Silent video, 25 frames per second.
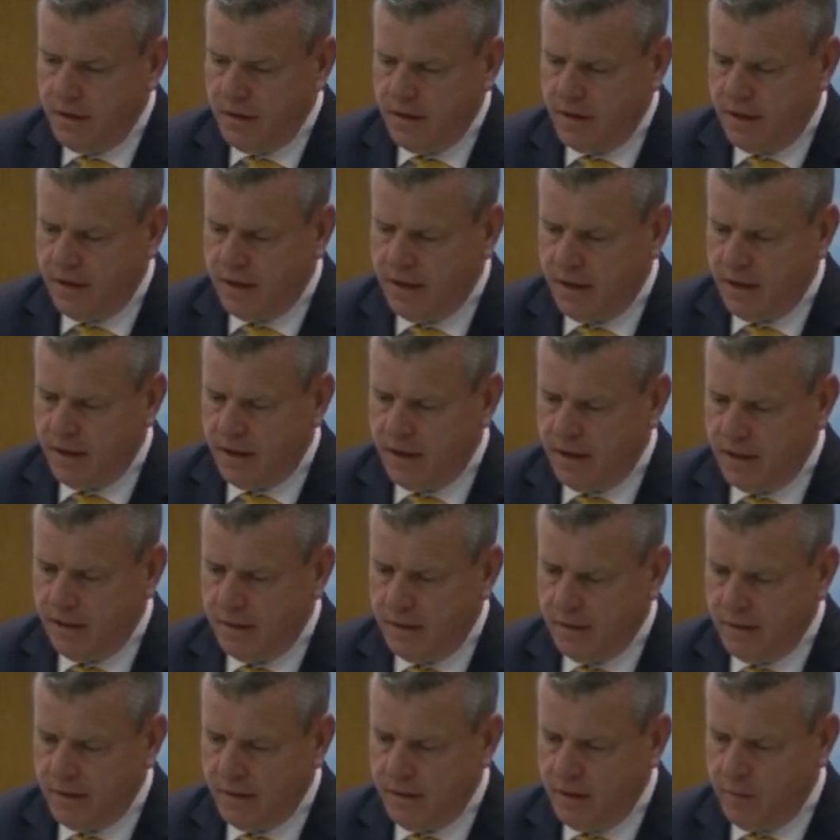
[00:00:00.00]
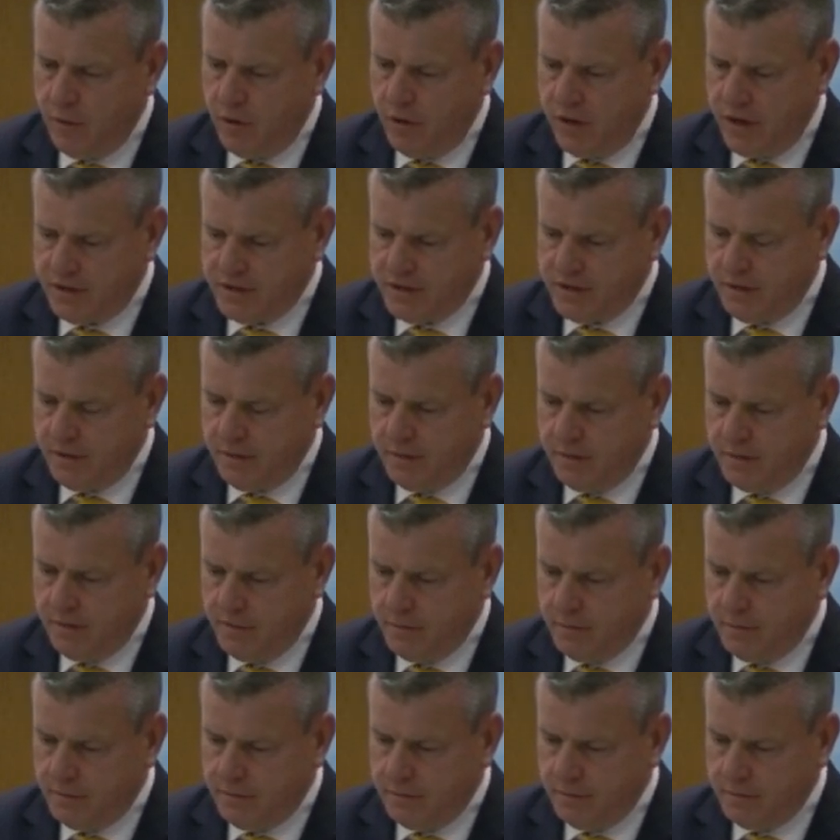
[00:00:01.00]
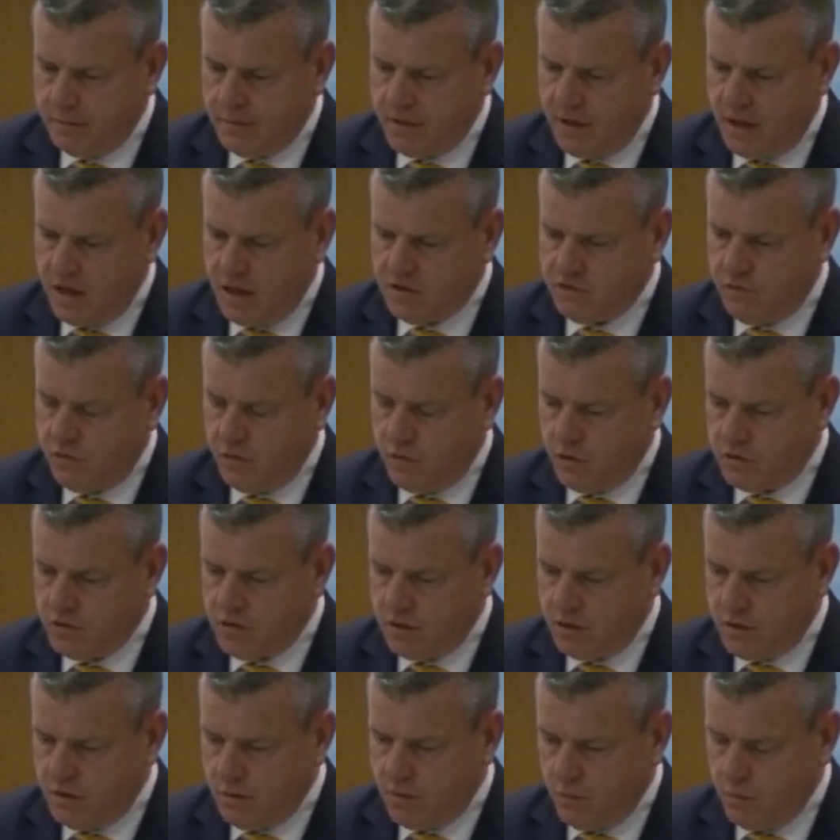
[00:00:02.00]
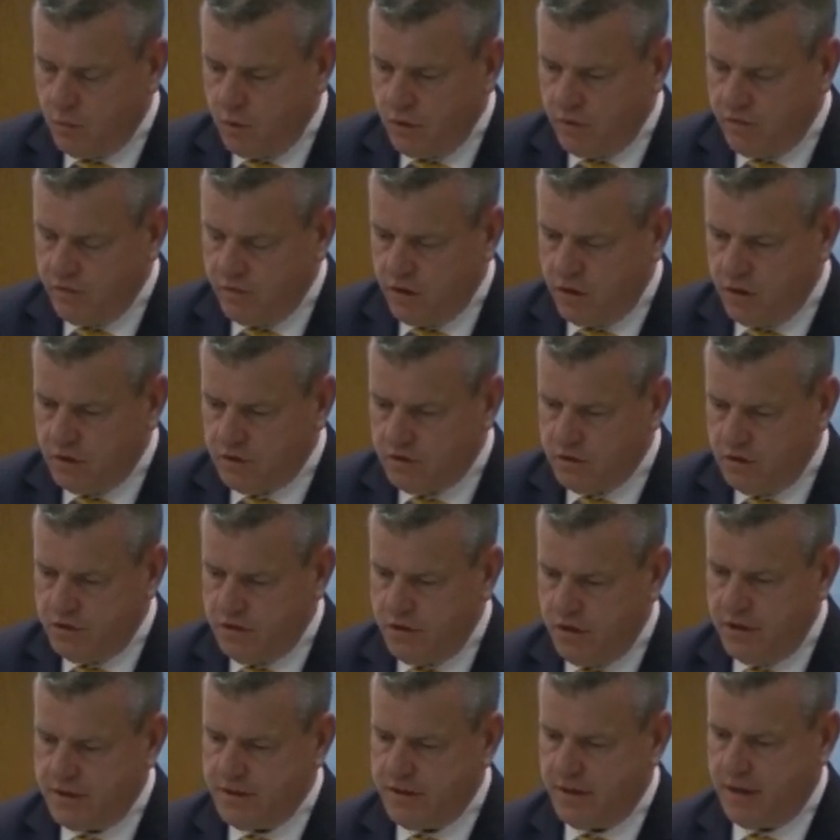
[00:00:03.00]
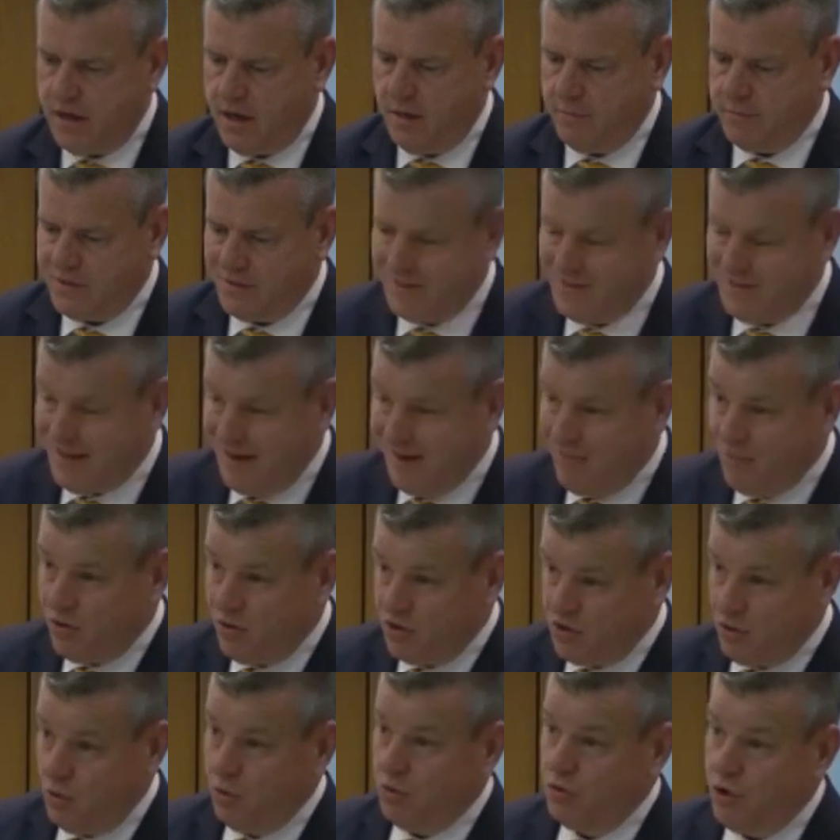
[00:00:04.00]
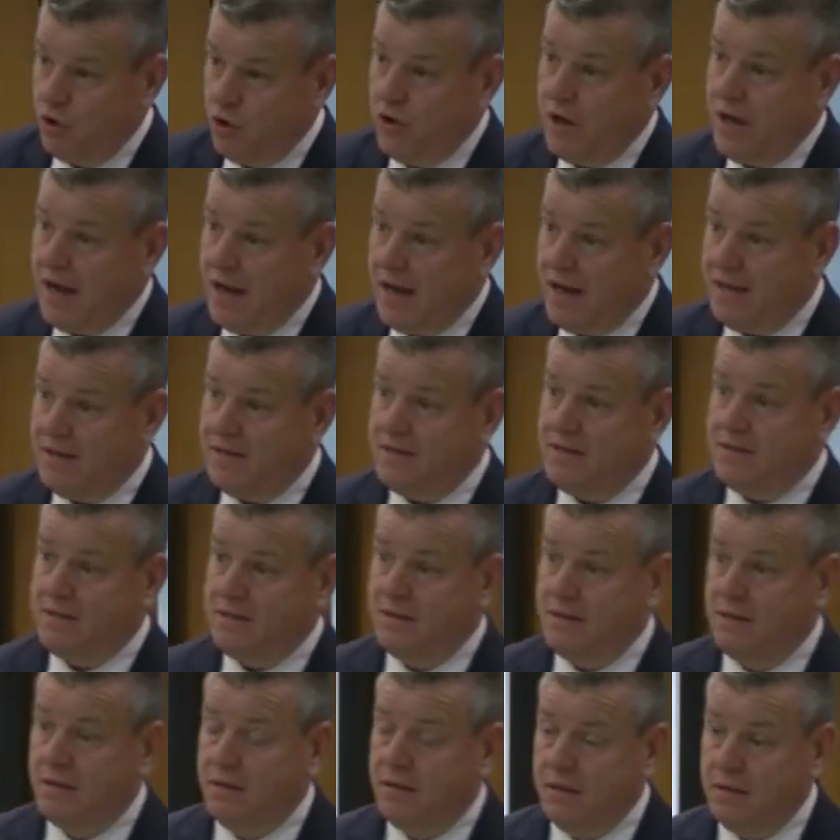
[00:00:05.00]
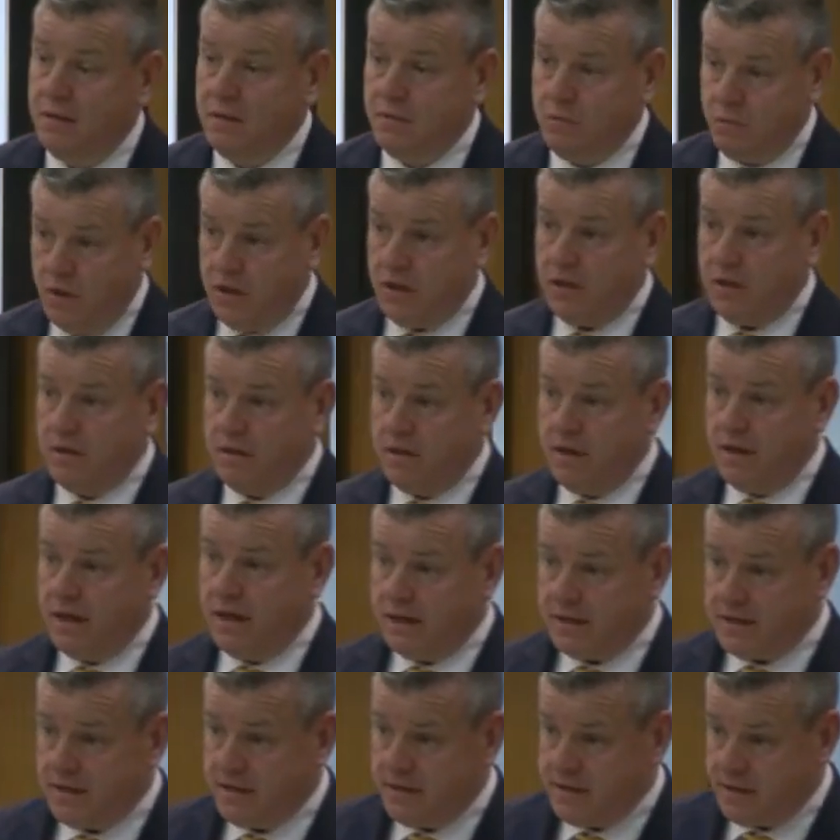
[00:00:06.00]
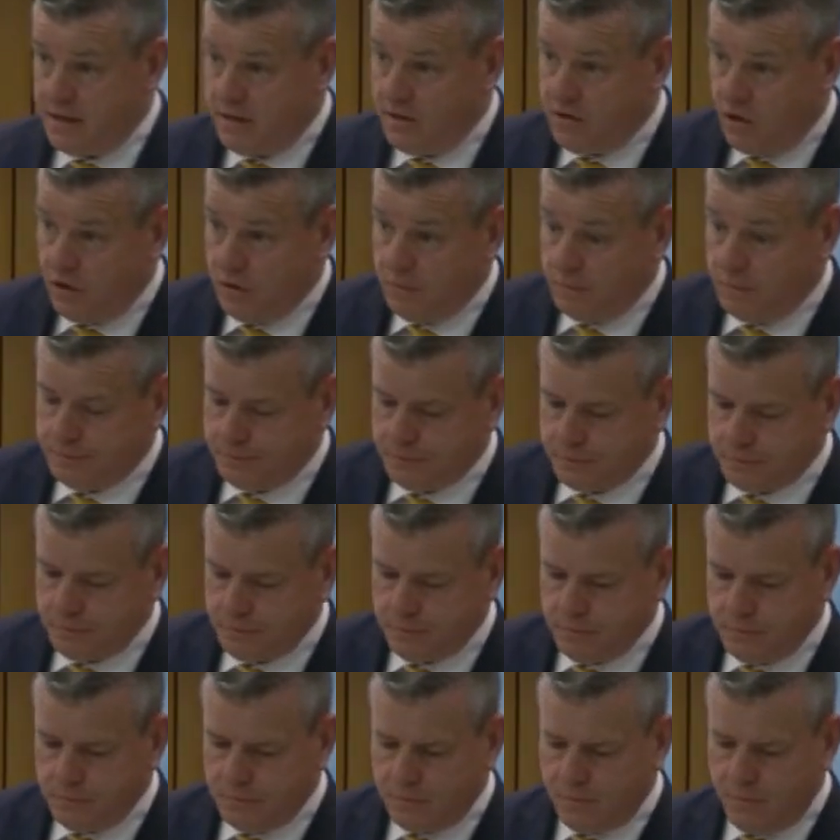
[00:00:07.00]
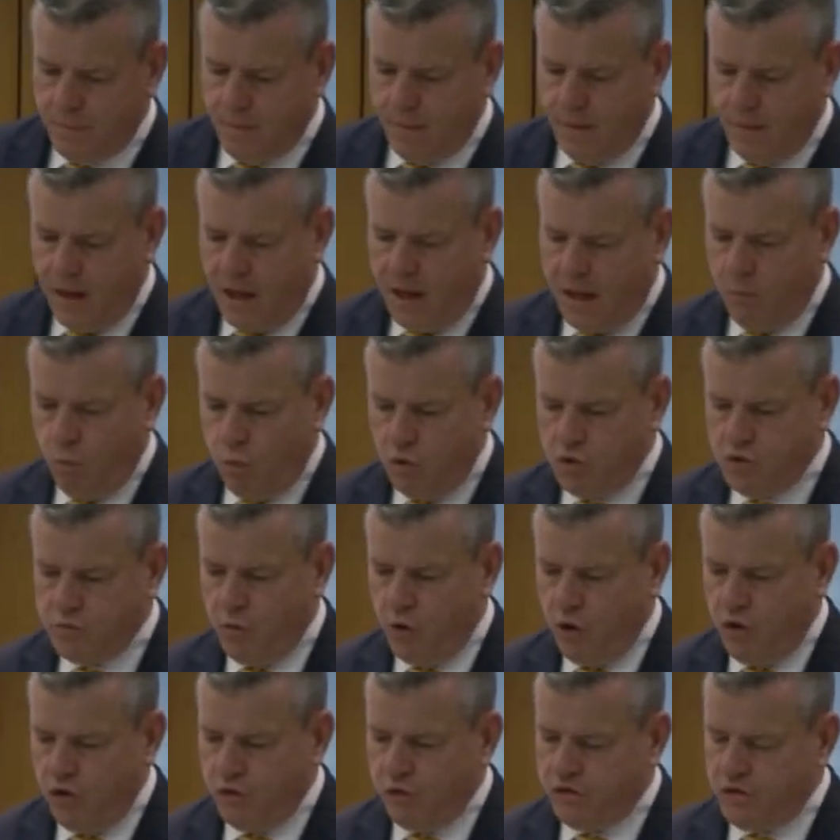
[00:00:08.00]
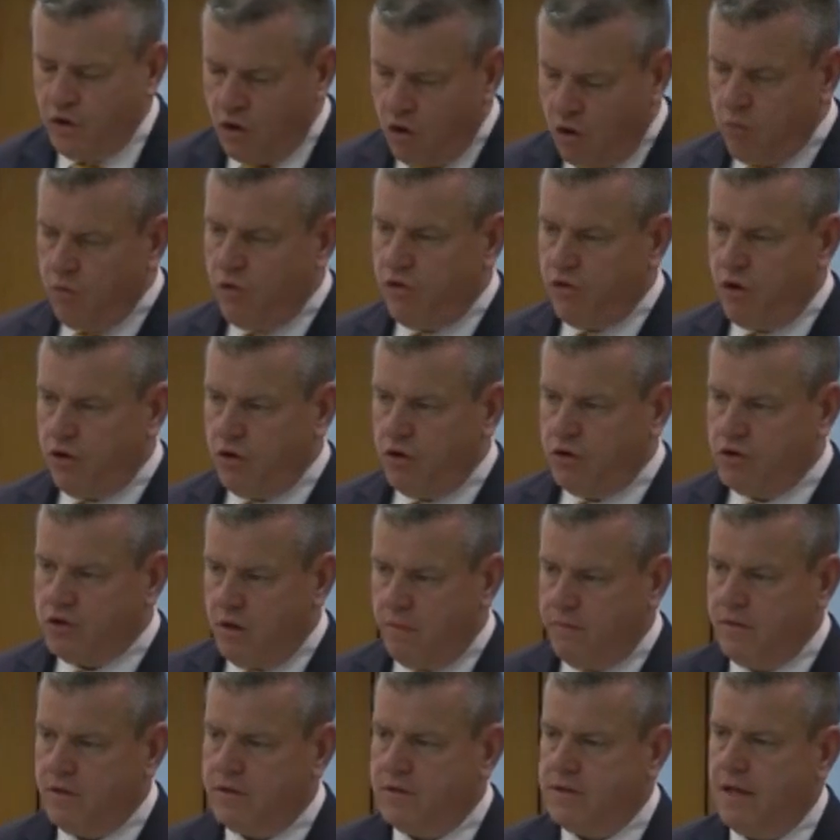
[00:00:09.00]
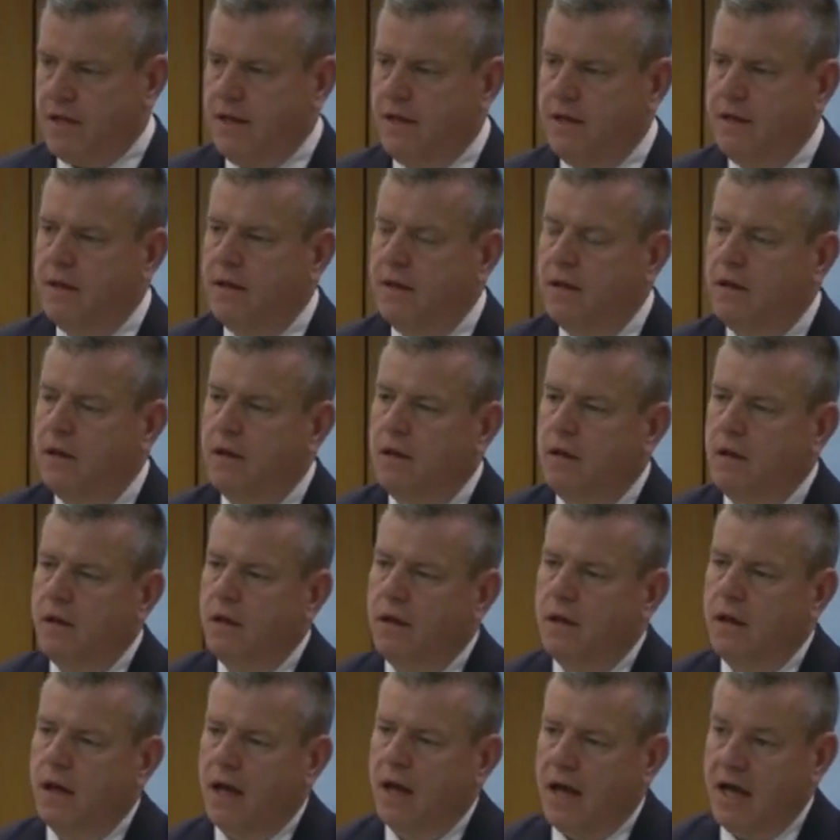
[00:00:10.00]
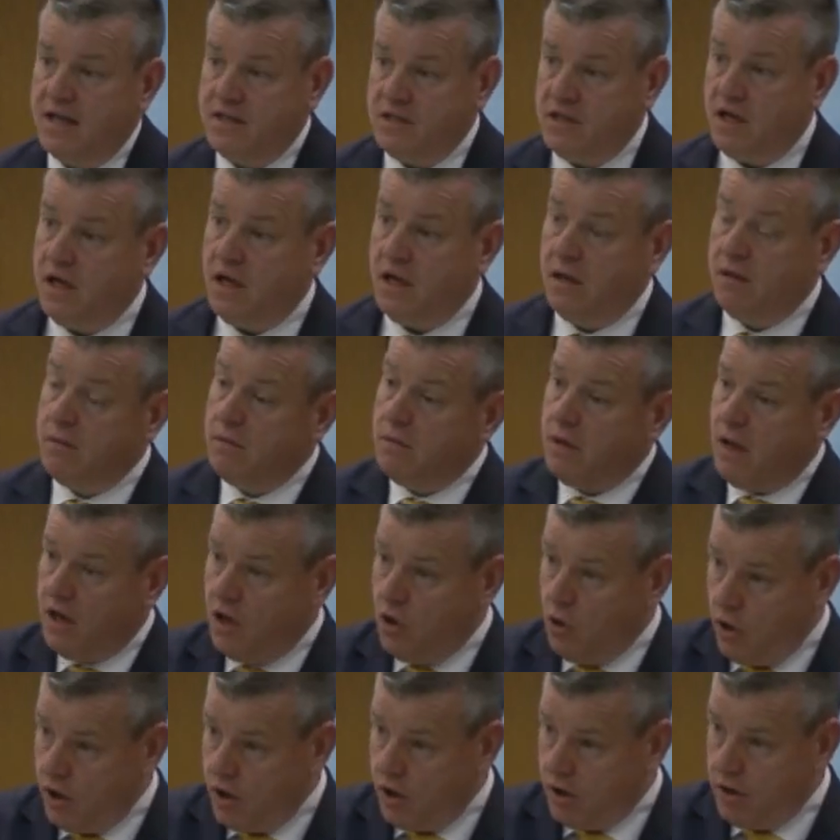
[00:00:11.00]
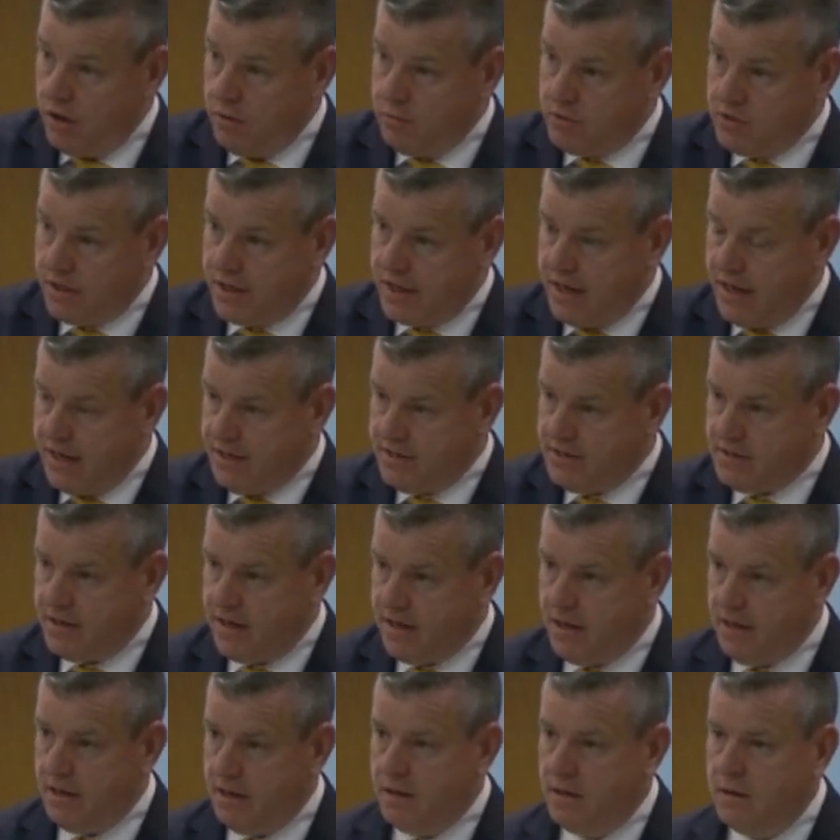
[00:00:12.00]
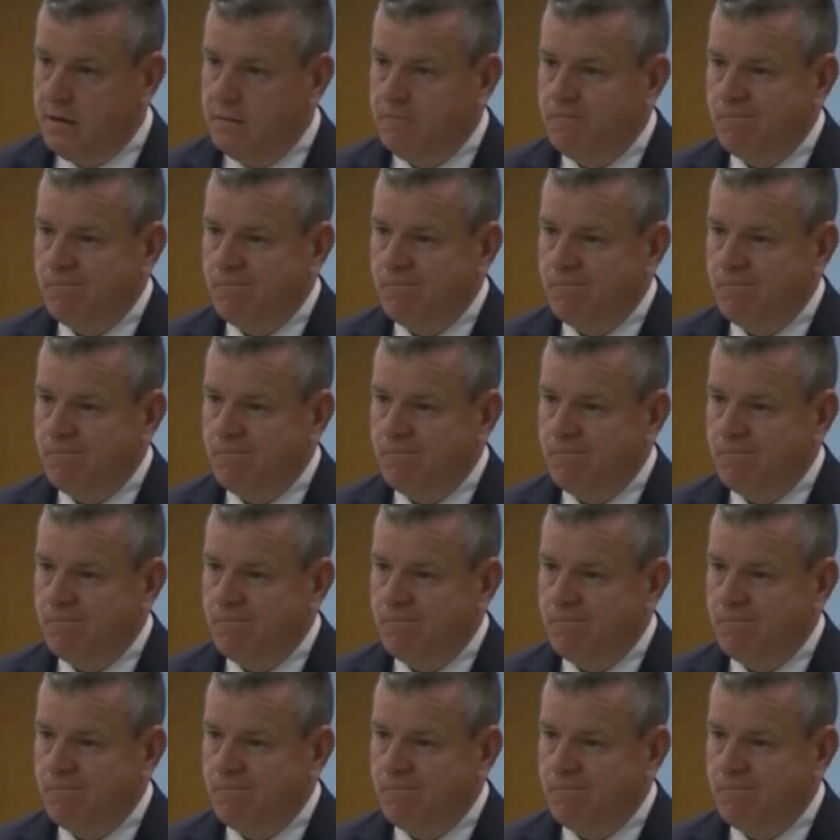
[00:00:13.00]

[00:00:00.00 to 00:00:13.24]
Liberation Task Force at one of the concentration camps and seen with his own two eyes what the Nazis had done, and was moved, along with others, obviously, as a lawyer. He was a KC.